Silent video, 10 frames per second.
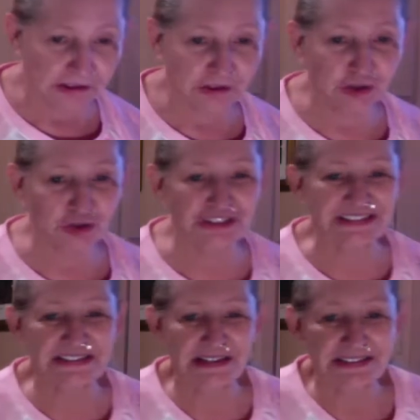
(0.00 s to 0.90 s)
you'll
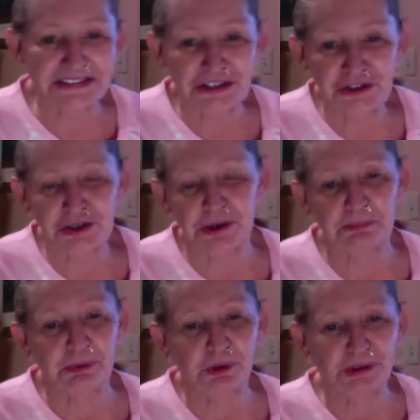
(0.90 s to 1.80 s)
just continue to
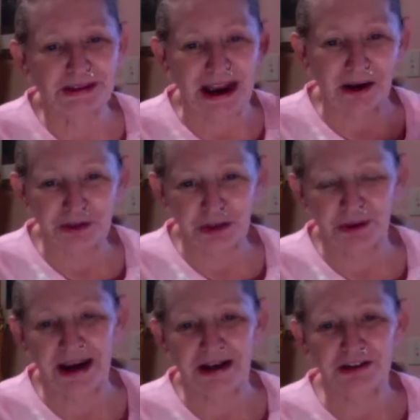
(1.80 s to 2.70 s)
pull down
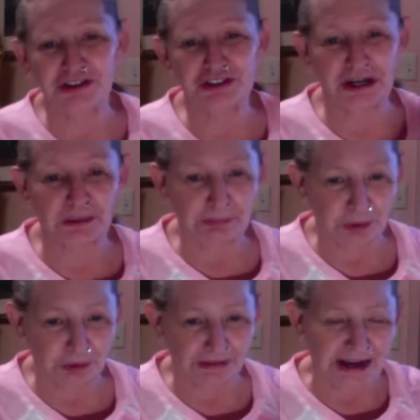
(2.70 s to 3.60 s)
your energy,
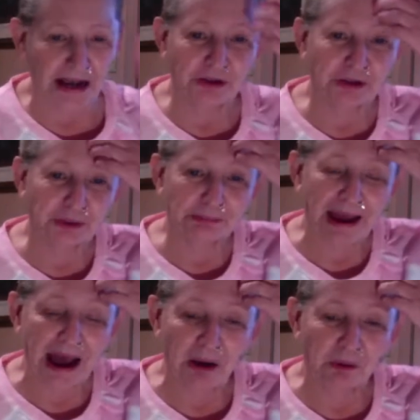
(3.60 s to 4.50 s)
pull down your
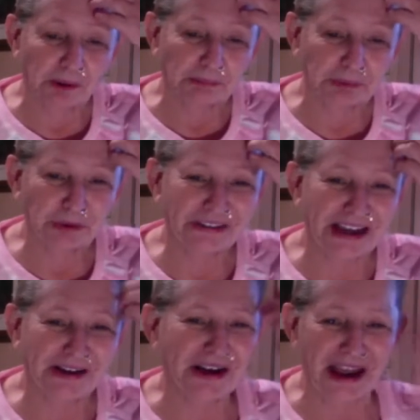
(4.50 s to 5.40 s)
power, pull
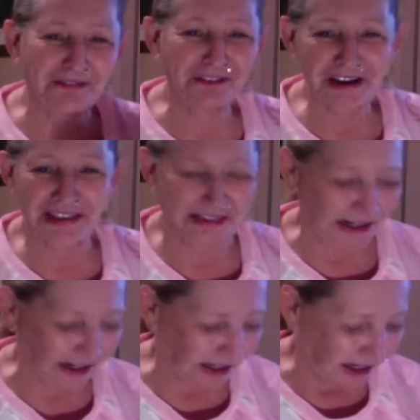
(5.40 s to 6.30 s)
down
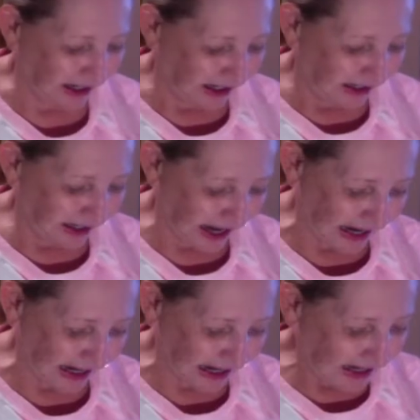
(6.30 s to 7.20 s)
everything,
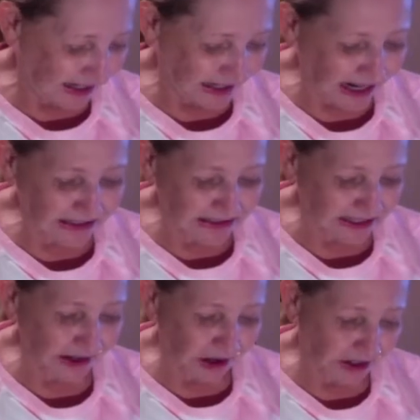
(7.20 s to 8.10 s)
okay? Yes,
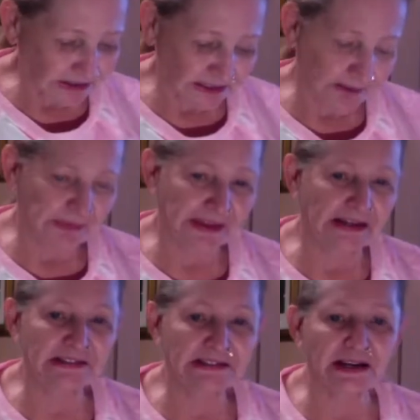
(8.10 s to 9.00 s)
there are some
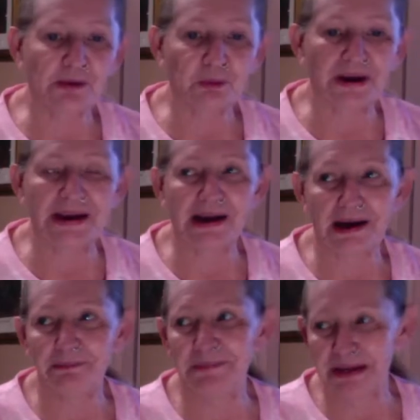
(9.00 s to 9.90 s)
things that we
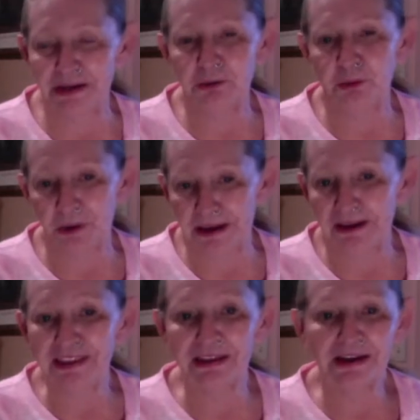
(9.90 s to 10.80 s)
come in
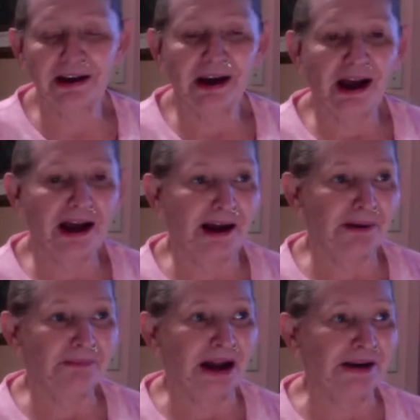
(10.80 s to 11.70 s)
with.
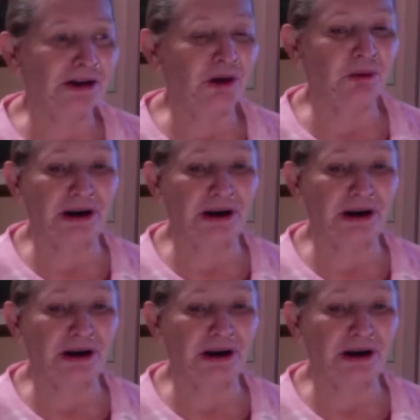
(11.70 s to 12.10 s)
I know when